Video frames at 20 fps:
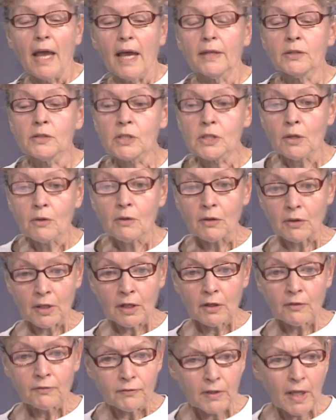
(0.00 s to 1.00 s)
And so
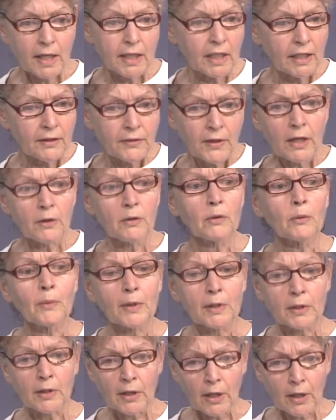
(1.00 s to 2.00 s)
they're flooding it, they don't know
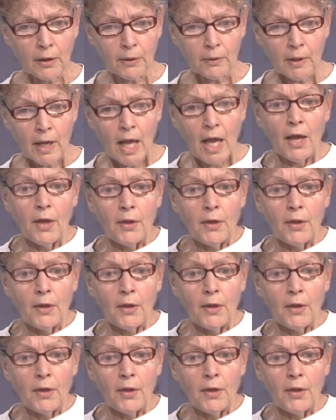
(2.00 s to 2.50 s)
where to go.